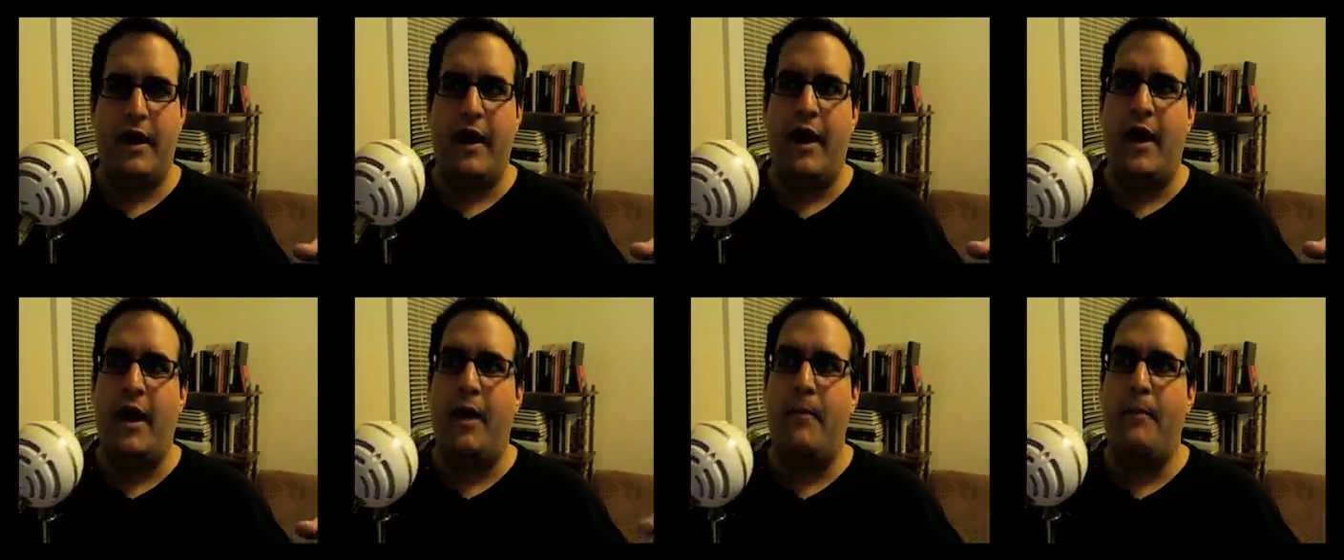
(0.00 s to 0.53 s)

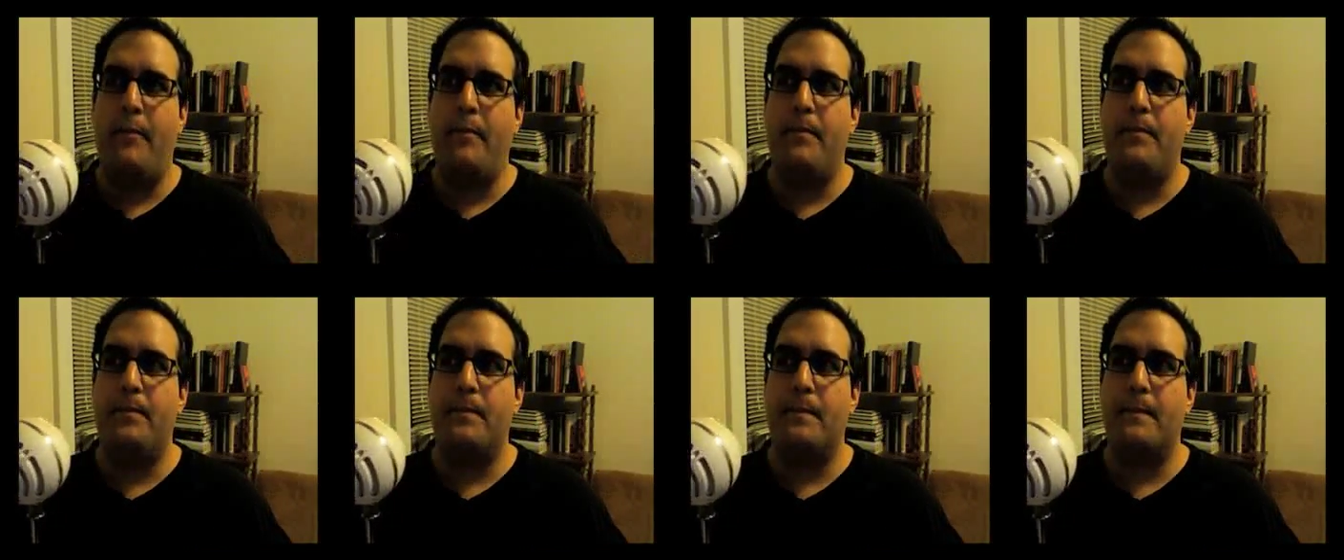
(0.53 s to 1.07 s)
Um,
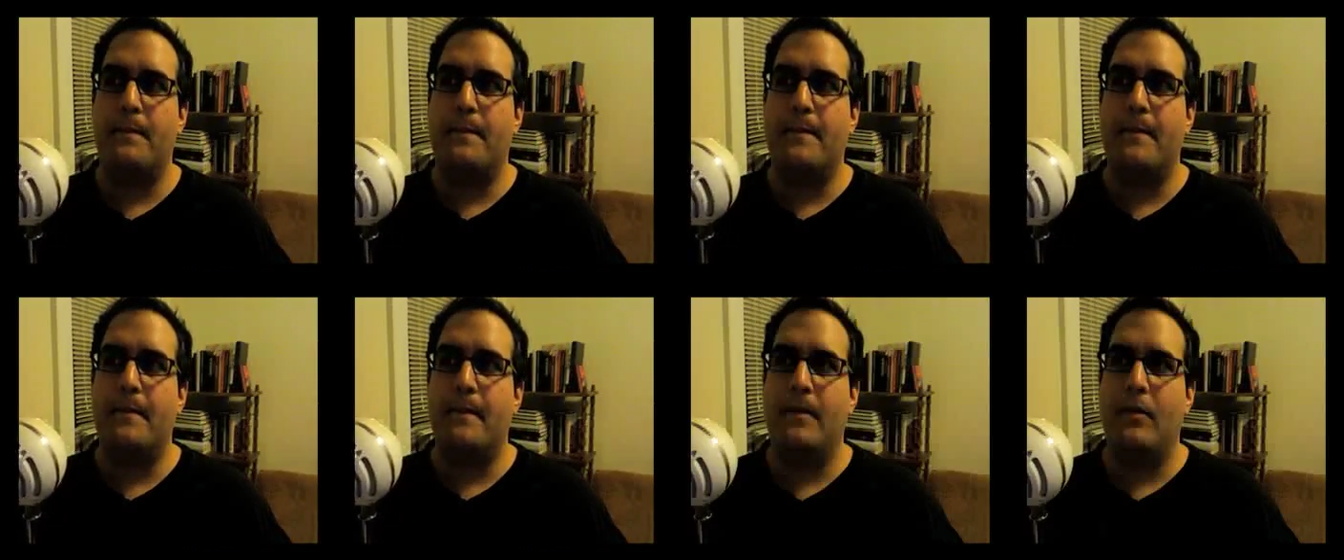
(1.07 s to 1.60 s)

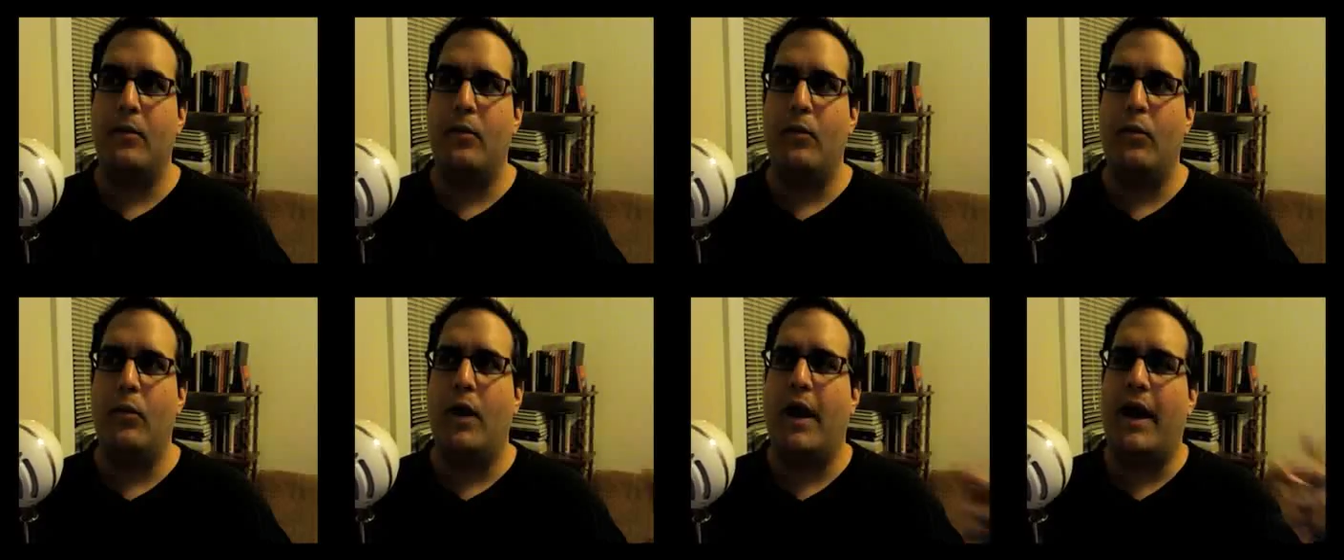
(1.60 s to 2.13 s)

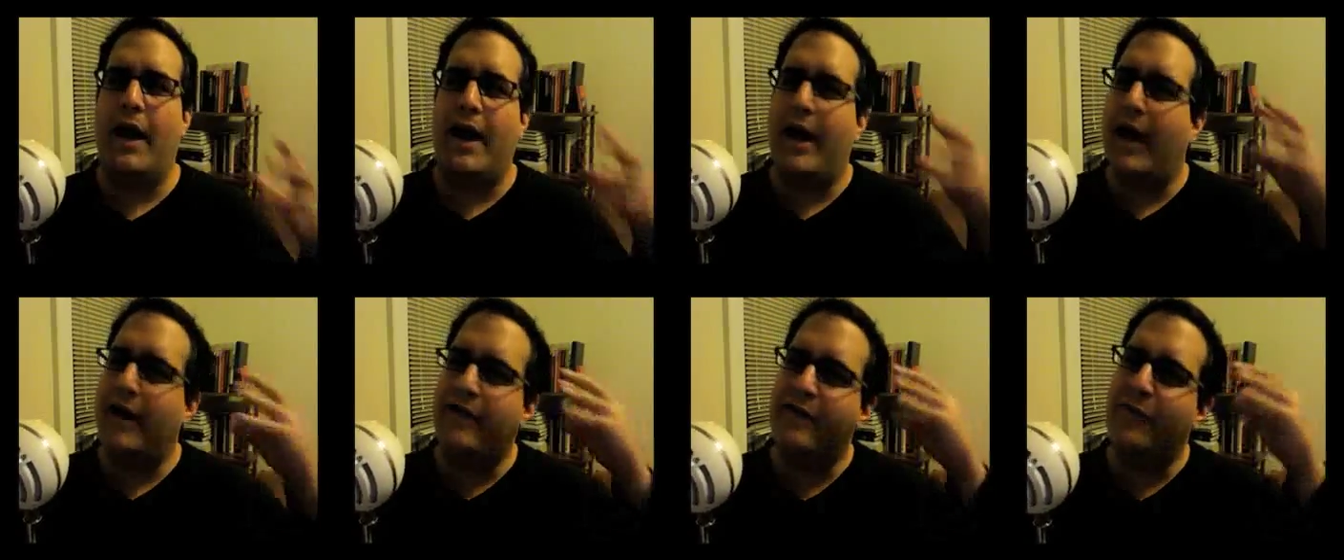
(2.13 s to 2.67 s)
I,
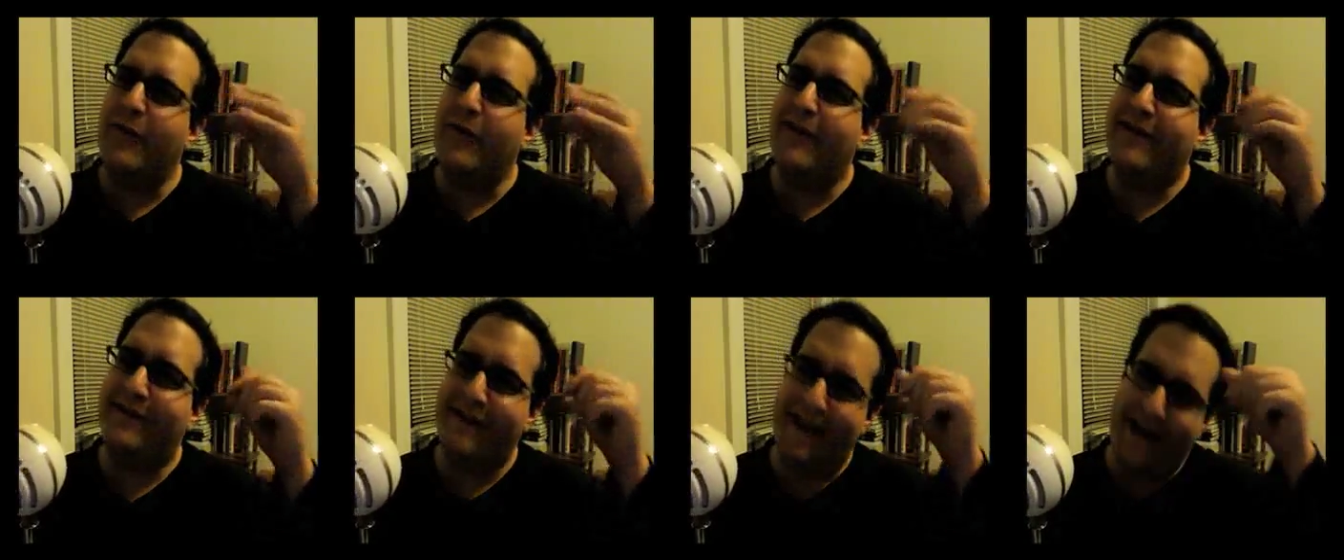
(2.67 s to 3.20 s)
I just want to
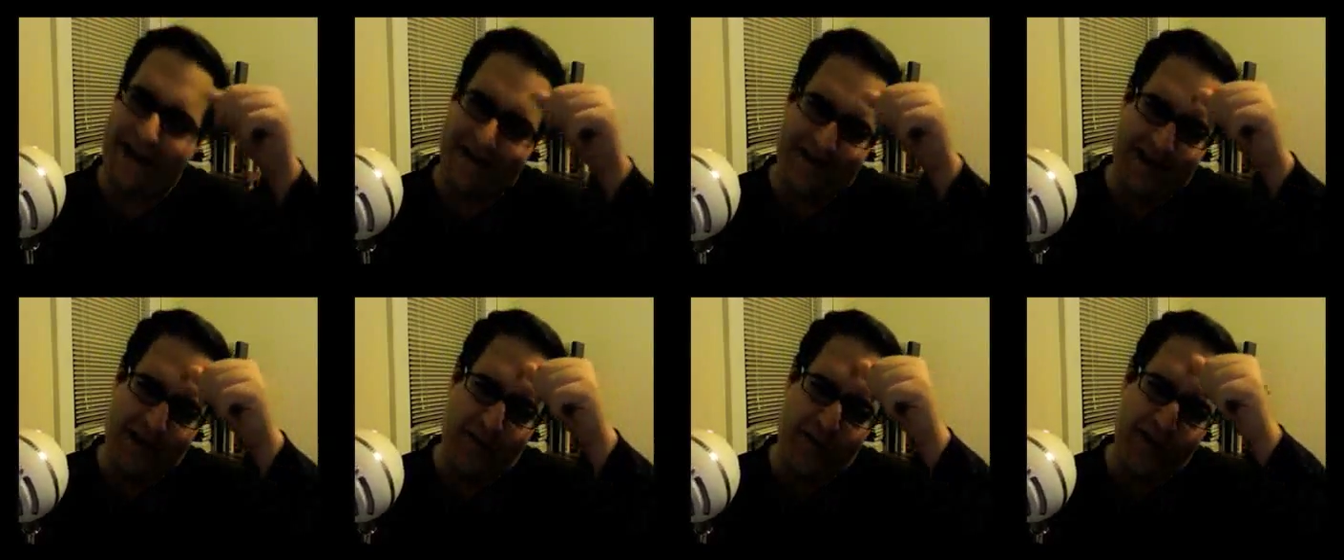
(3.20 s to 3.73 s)
say,
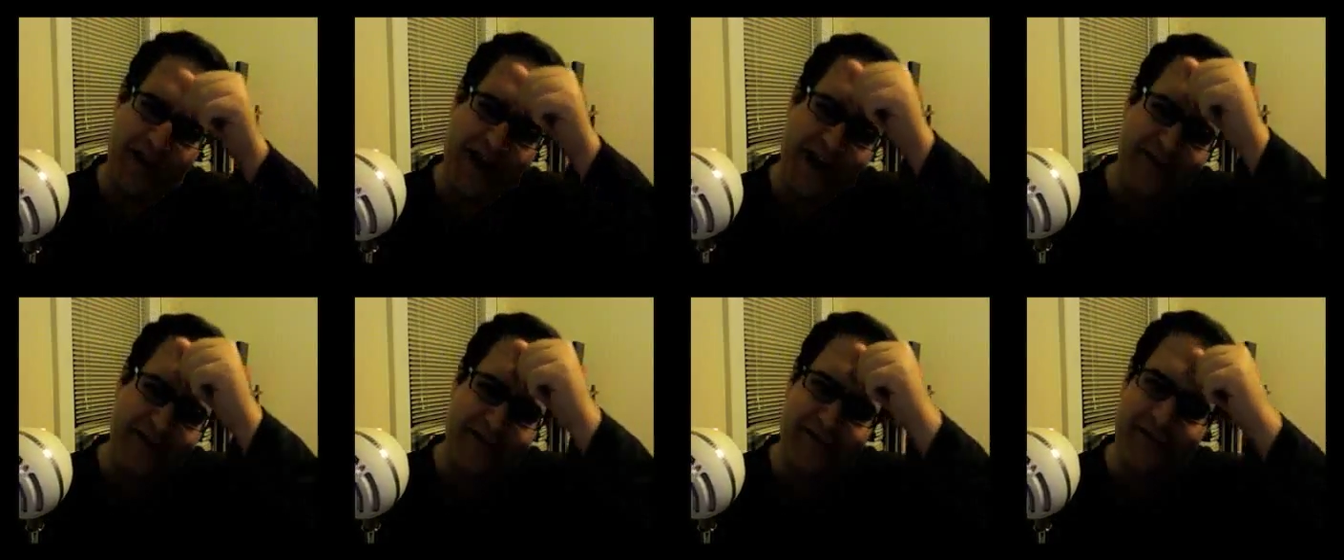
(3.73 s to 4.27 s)
like, when you
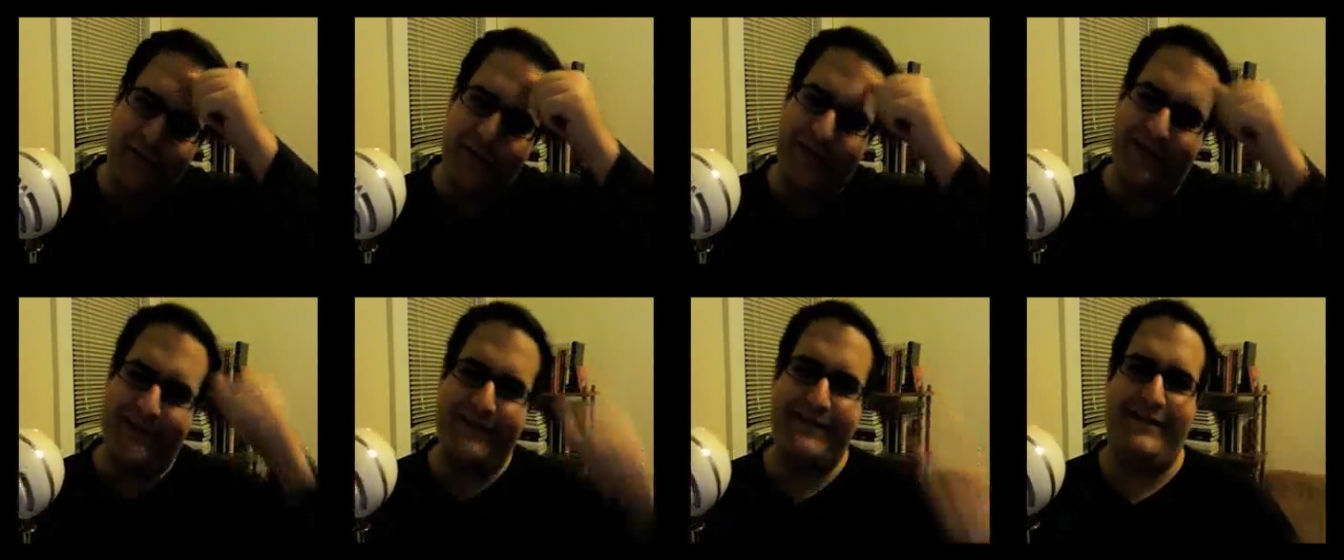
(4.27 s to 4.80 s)
guys are doing
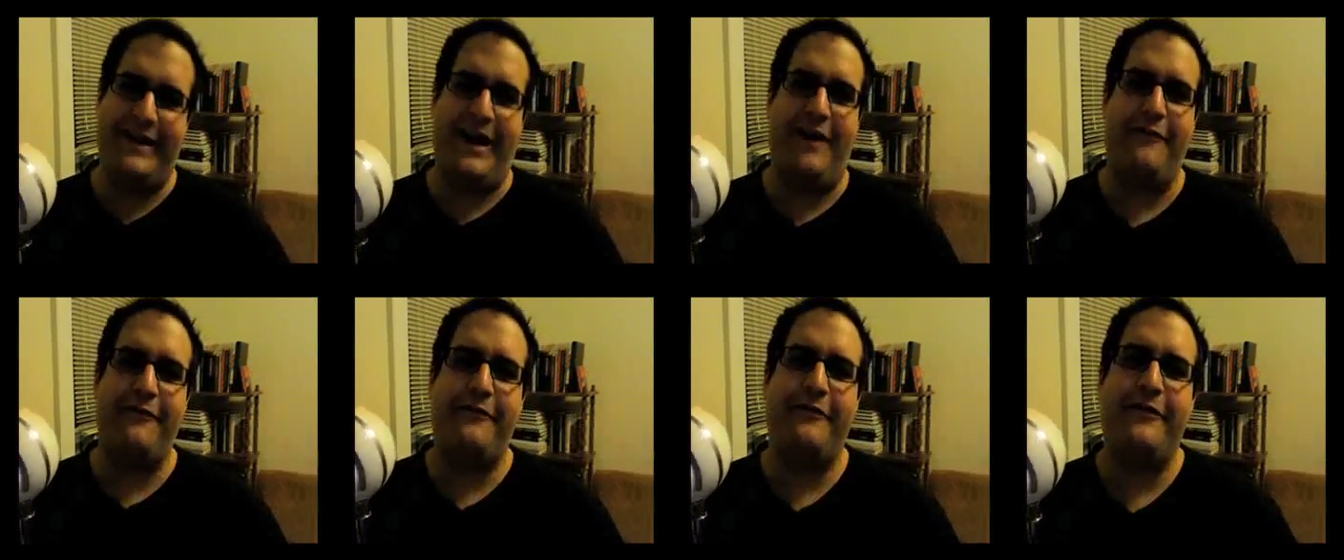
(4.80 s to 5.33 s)
this
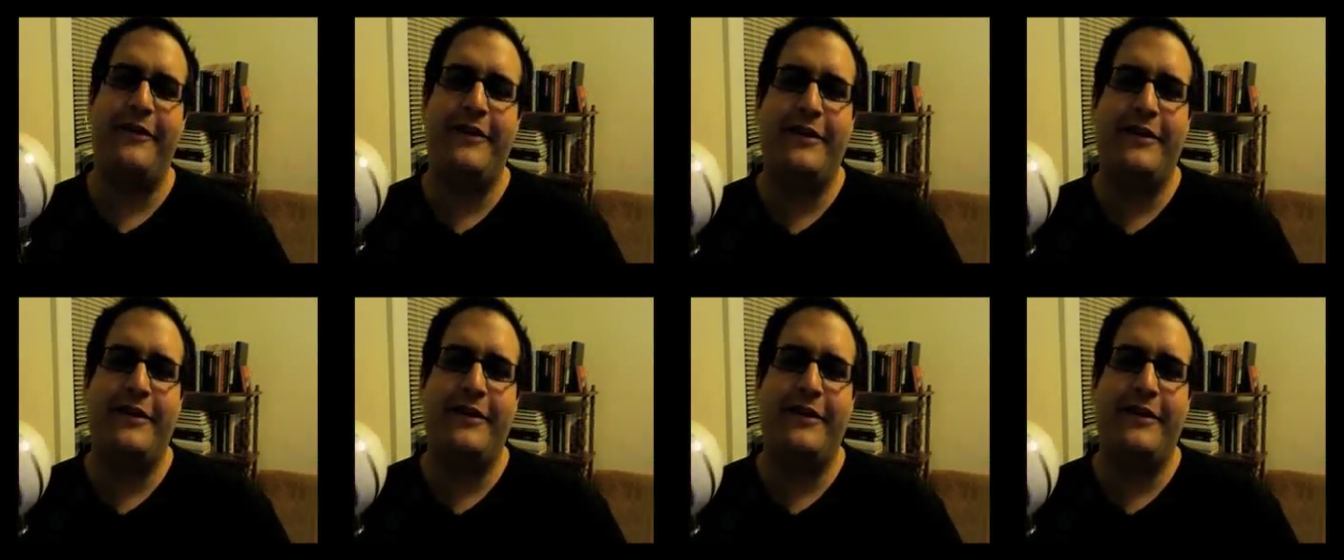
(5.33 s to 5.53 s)
stuff,